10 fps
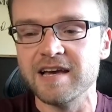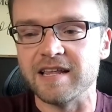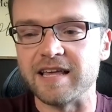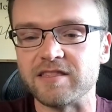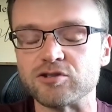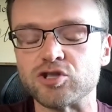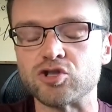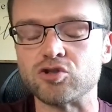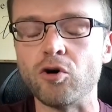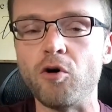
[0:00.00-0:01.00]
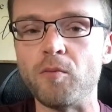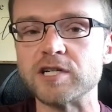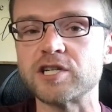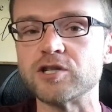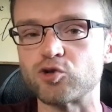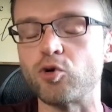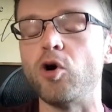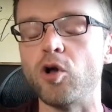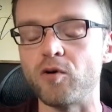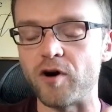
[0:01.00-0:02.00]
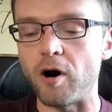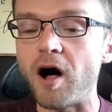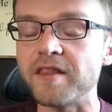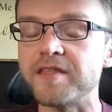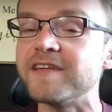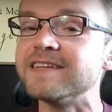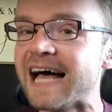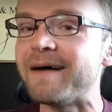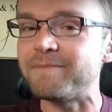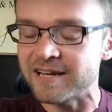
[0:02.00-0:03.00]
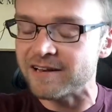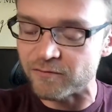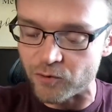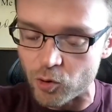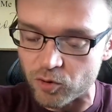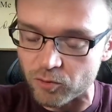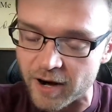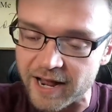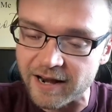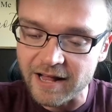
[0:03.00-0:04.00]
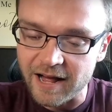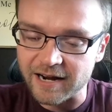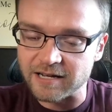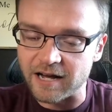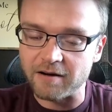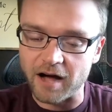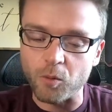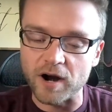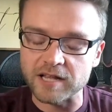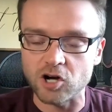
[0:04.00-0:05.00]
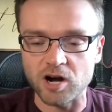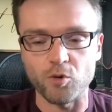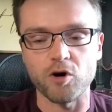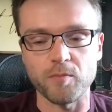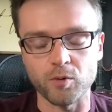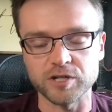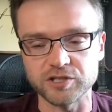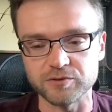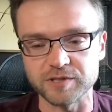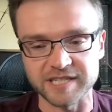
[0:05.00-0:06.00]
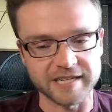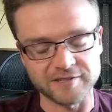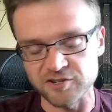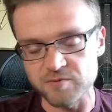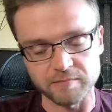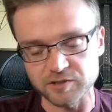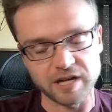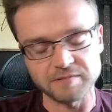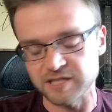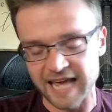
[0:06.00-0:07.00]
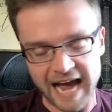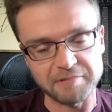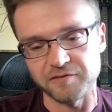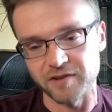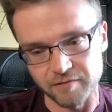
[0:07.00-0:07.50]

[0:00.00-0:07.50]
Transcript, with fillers: like there's so much control over all the things happening in her vocal, right? I'm gonna, I, I want to talk more about what she's doing singing too, but I'm just, I'm just captivated.